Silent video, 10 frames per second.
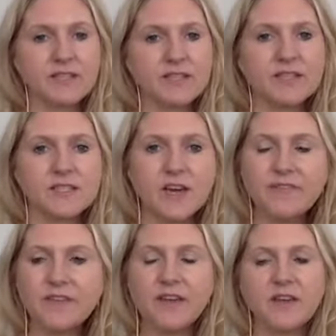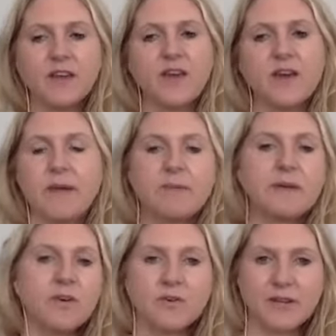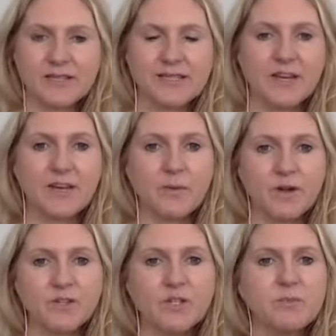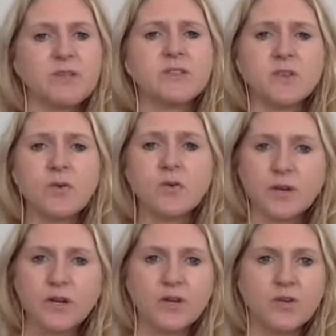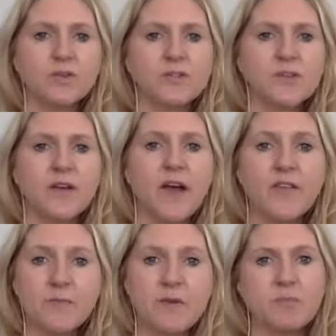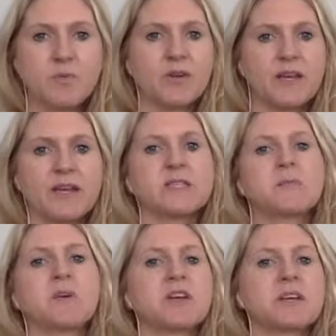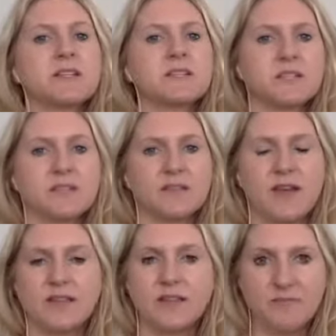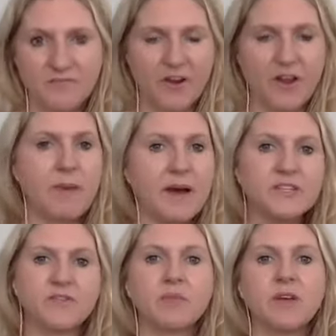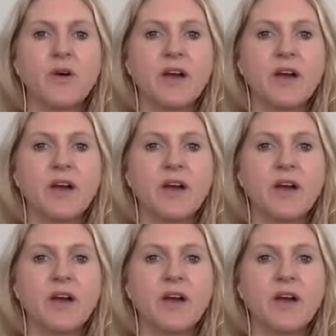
And it's stuff that maybe you don't necessarily want to, but it's so critical so that other people can experience the very best from you.